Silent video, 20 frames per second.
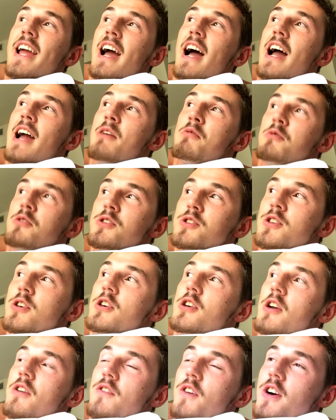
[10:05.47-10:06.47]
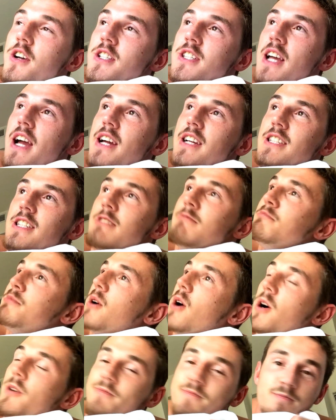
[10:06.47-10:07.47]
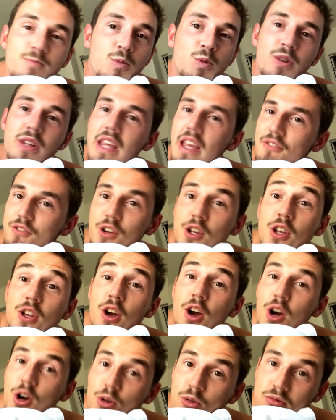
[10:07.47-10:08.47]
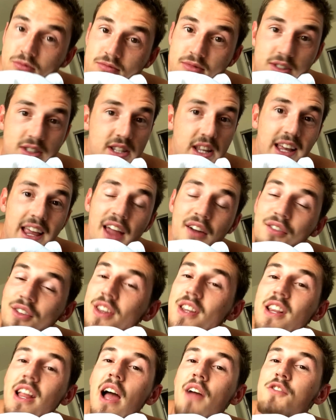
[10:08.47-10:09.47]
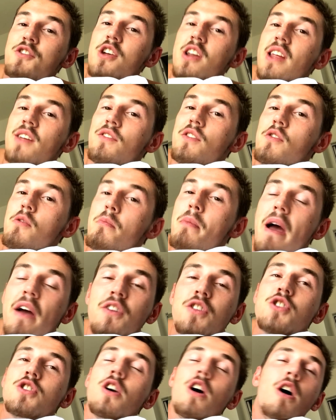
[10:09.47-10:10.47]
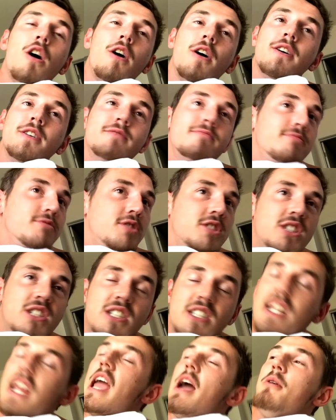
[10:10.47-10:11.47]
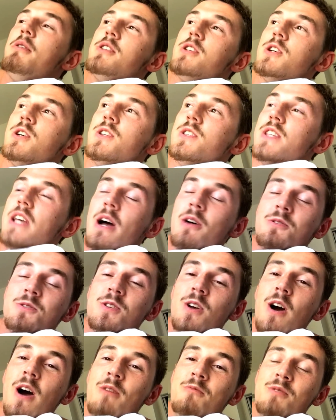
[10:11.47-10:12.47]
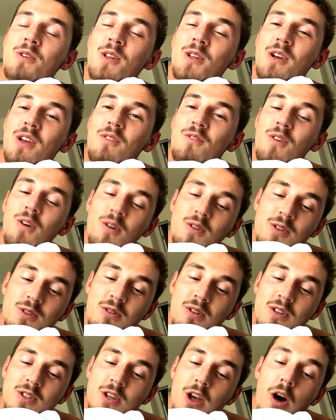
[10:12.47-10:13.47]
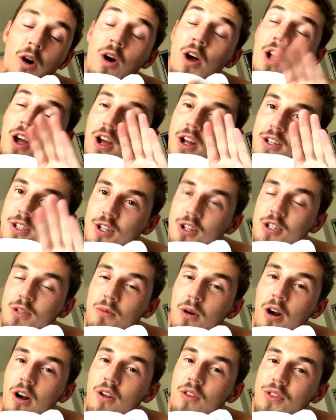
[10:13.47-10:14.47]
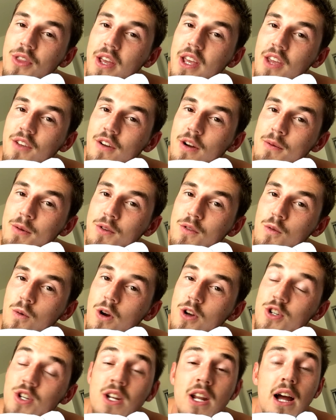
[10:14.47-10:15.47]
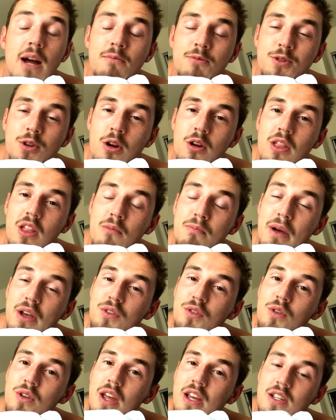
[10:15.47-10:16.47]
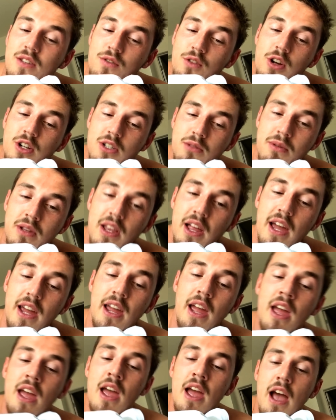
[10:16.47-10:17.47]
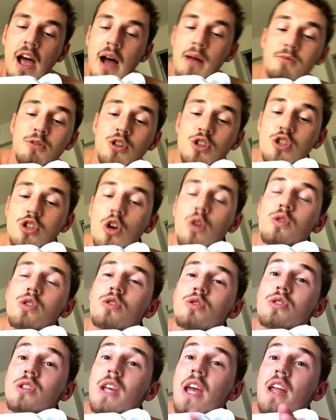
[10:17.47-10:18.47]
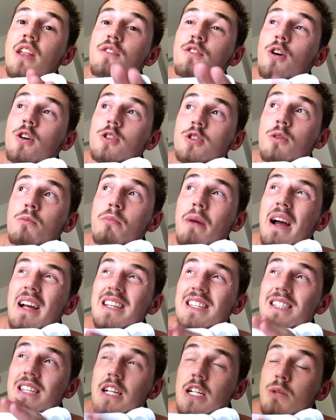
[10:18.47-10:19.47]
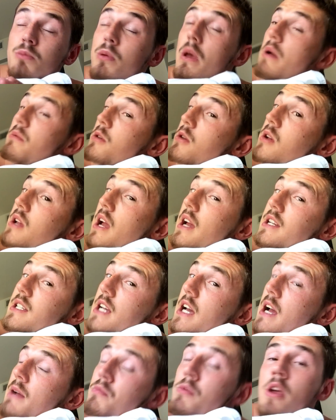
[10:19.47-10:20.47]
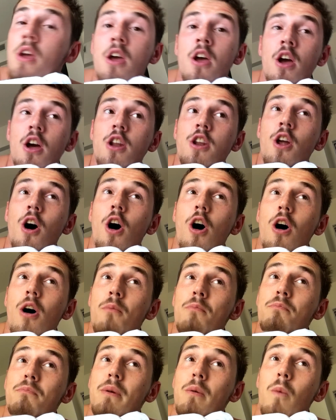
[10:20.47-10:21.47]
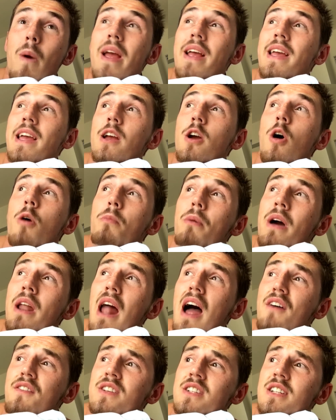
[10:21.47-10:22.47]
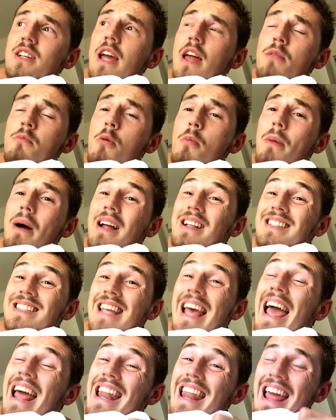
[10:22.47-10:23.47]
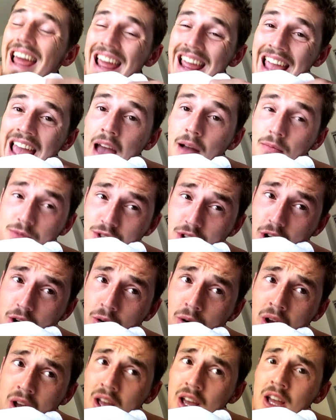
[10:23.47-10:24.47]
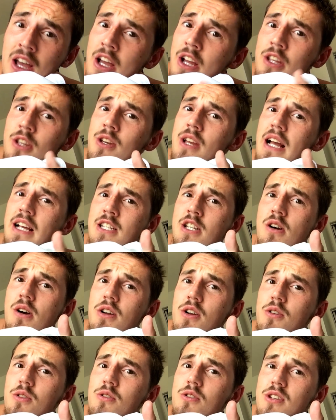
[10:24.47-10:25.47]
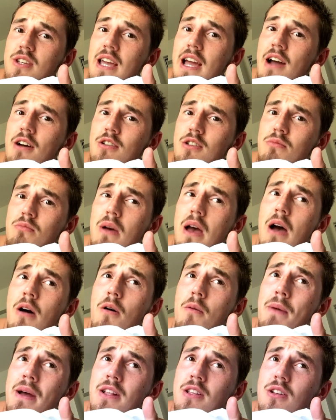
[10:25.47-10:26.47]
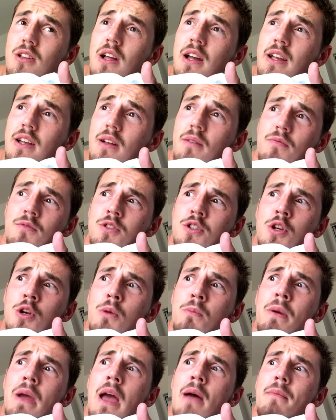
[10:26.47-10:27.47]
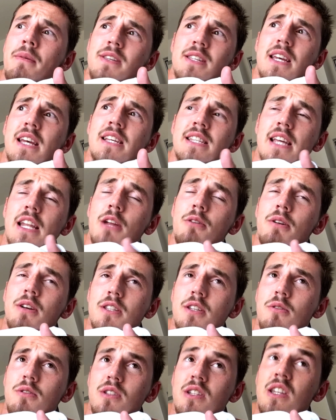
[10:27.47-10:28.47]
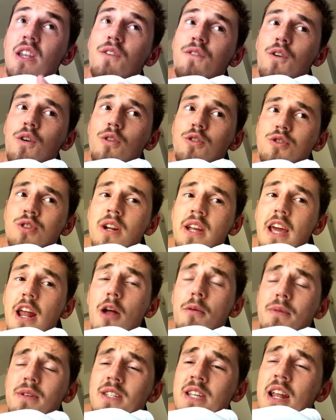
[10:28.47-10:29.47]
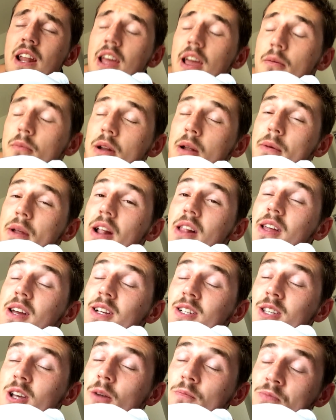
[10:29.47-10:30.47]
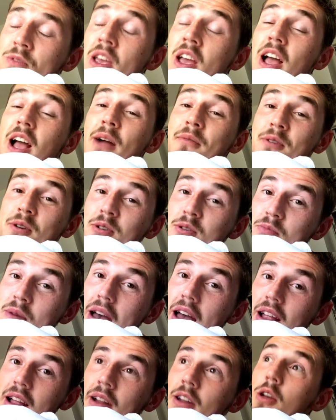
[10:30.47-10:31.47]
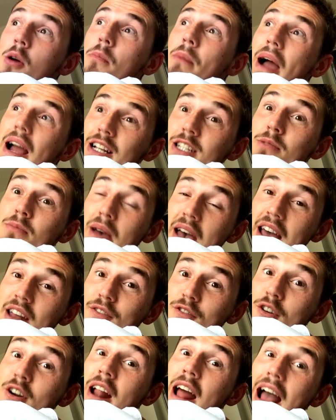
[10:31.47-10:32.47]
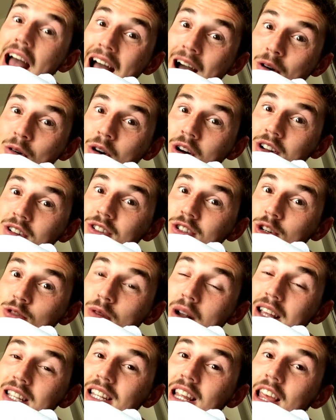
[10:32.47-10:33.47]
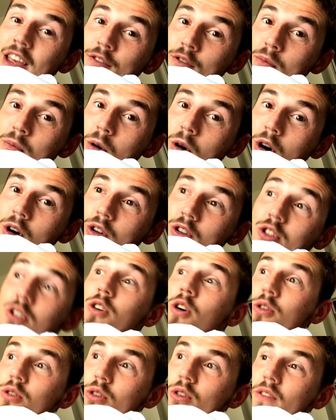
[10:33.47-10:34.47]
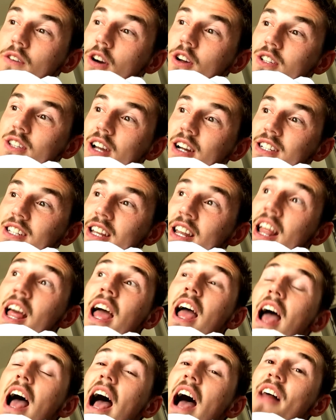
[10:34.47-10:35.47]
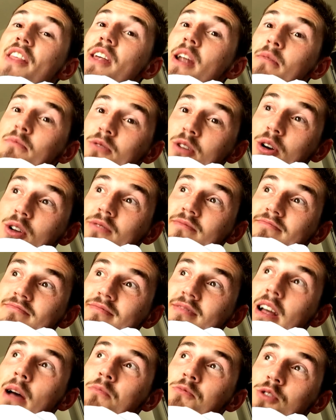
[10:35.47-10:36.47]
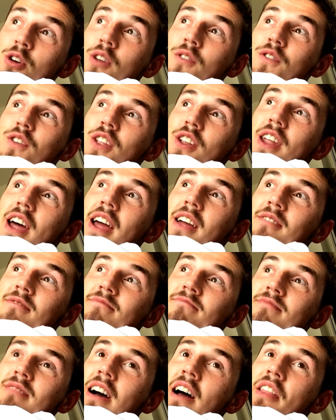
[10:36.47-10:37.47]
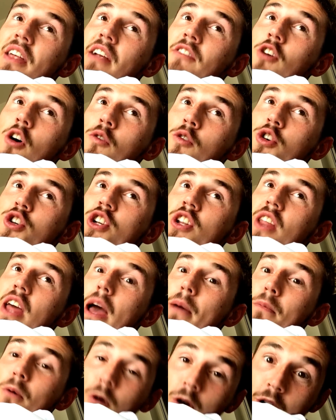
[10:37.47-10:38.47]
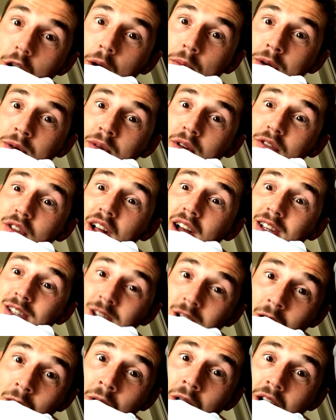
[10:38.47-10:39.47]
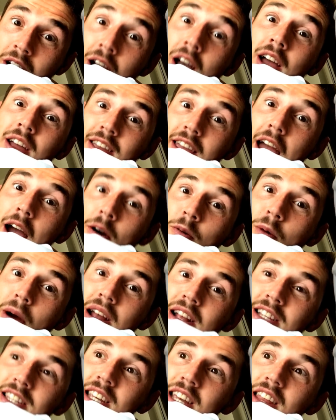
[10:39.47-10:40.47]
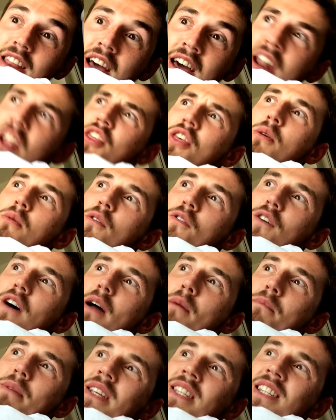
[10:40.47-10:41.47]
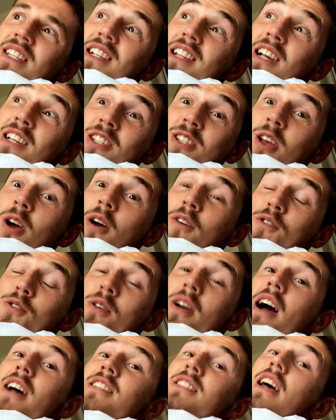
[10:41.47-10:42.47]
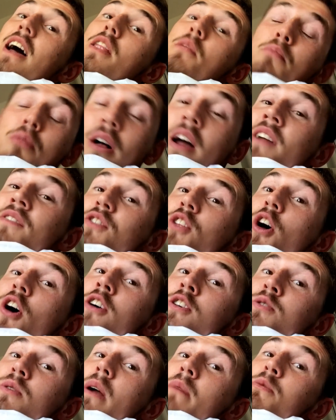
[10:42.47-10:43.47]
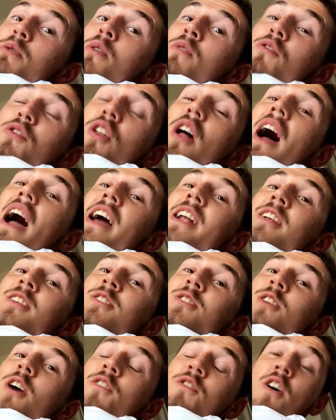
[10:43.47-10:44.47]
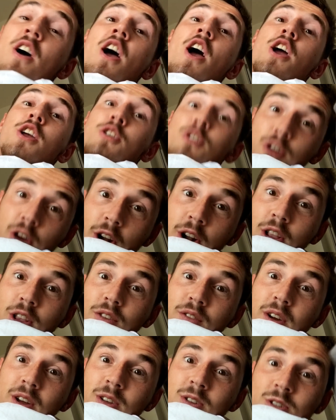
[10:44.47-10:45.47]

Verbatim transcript: I will suck at voice acting, but we'll give it a go. It's like everything live. You've got to give it your best shot and just see how it turns out. So I'm really looking forward to it. So until tomorrow, thank you very much for watching. I'm sorry that the past few days the vlog's been late. I'm just so used to getting the vlogs up by six p m U K time, not waking up and having to get them up by ten a m So you guys know I don't usually get out, to, out of bed till like two p m as it is anyway, so it's difficult trying to get up at ten a m when I'm in L A. So I'm gonna go to bed. I'm gonna go back to bed for an hour to rest even more, to go do the voice acting, and then I'm done. I'm done for the day, and then I've got to rush to the airport and not miss my flight. So yeah, wait and see it then. I think we're flying business class, so if you guys like the plane vlogs where I'm doing flying and stuff, you're gonna love it.